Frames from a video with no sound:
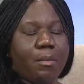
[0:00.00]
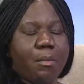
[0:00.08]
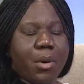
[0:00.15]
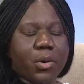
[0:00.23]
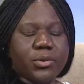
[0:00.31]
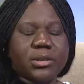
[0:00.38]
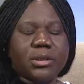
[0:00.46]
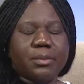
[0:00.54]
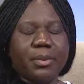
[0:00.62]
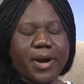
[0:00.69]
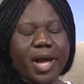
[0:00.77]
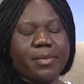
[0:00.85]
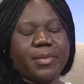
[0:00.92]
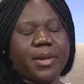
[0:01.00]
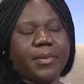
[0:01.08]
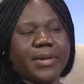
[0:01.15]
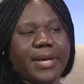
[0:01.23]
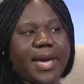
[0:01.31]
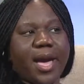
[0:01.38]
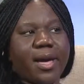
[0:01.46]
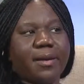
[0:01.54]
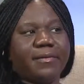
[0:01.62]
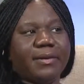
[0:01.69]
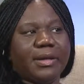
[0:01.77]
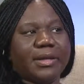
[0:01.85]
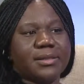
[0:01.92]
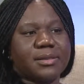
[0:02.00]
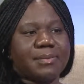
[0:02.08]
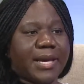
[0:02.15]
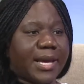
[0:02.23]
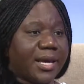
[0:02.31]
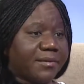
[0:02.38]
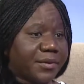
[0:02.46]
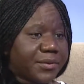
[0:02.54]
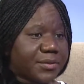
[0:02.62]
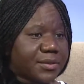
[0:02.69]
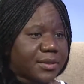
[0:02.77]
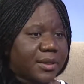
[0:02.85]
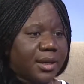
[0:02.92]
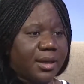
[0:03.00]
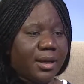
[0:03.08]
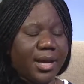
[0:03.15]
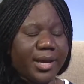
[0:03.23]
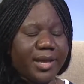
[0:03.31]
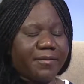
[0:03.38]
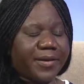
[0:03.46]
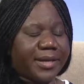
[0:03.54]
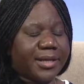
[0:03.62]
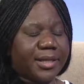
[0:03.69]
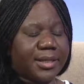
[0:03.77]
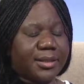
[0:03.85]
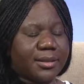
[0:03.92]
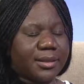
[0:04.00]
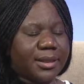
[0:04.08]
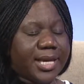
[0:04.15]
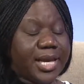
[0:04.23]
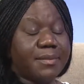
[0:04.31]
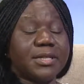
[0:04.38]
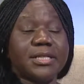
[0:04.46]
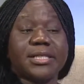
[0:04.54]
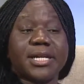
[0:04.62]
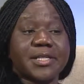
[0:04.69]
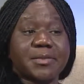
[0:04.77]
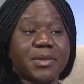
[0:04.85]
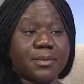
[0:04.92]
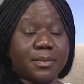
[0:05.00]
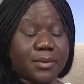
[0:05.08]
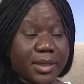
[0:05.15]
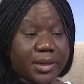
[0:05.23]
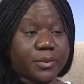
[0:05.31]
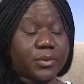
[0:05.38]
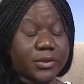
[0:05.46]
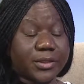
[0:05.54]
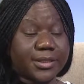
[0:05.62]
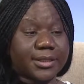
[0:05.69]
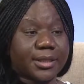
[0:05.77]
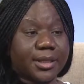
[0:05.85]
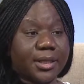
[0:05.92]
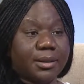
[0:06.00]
Most of the problem that we have is behaviors if I can hypnotize people, I would.